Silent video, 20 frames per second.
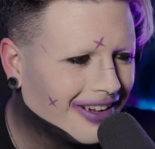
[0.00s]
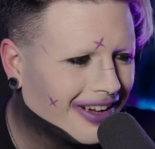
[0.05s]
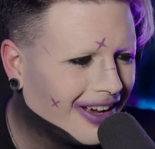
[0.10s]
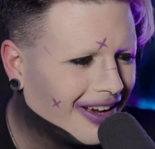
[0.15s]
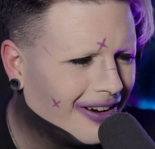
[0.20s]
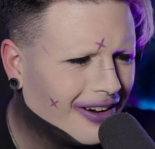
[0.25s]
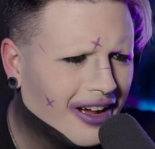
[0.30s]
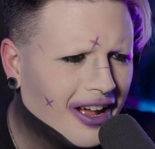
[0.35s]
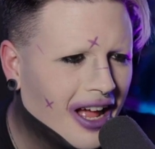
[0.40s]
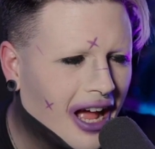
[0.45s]

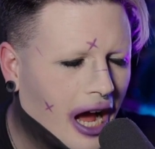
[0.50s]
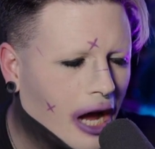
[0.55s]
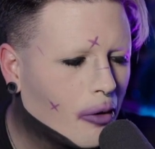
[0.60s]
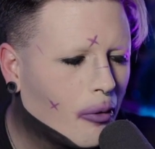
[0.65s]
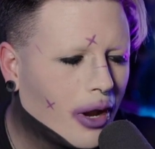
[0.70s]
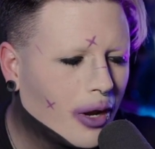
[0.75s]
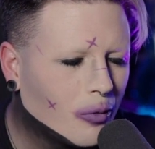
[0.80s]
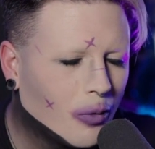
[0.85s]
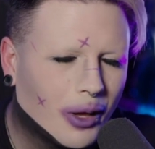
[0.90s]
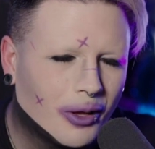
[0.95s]
How do
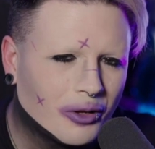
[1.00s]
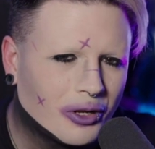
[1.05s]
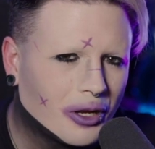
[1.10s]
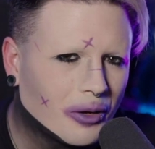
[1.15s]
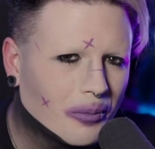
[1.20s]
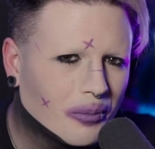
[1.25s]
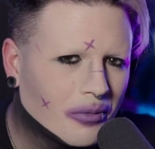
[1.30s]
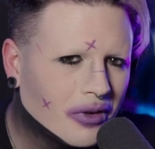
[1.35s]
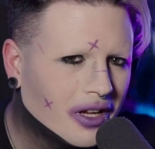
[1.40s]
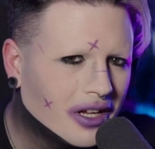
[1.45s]
I
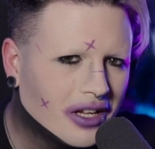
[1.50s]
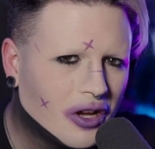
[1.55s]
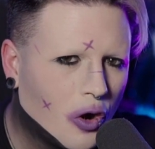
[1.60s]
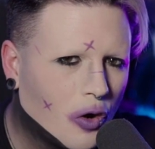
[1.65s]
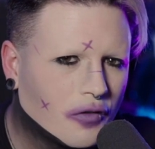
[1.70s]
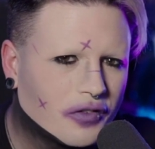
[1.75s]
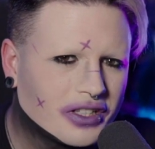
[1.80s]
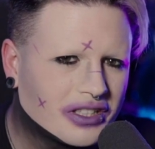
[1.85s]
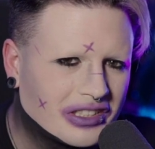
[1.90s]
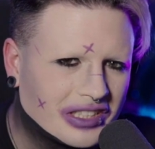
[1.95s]
welcome
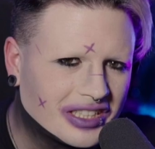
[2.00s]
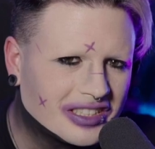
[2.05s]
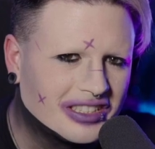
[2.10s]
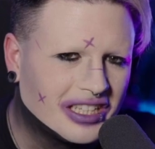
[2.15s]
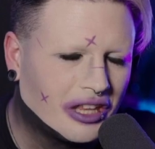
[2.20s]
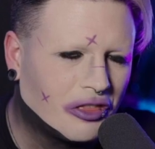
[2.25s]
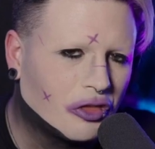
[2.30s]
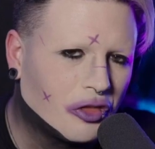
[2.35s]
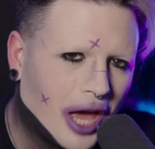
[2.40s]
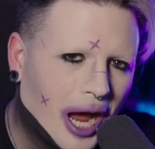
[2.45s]
over
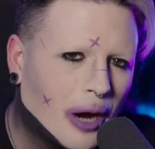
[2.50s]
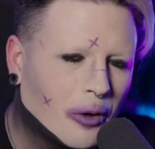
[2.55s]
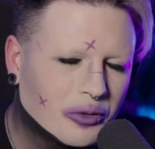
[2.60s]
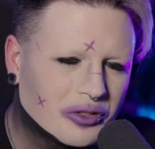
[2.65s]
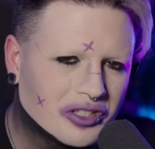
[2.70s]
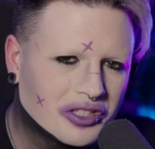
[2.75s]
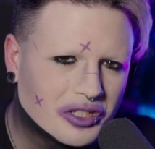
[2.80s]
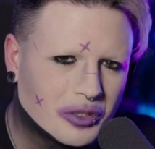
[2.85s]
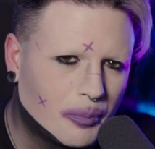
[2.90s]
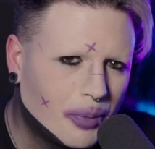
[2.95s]

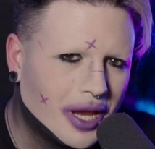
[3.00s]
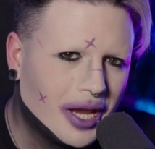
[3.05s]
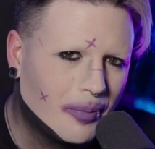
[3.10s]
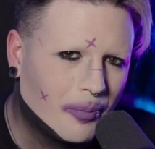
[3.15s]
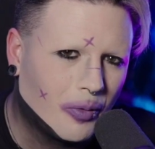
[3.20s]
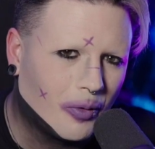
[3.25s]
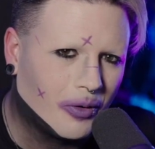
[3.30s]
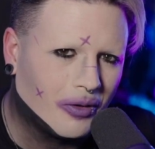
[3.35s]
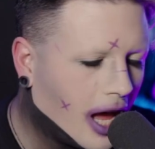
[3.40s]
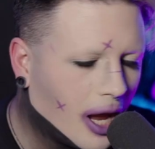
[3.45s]
60,000
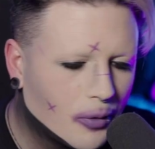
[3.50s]
people?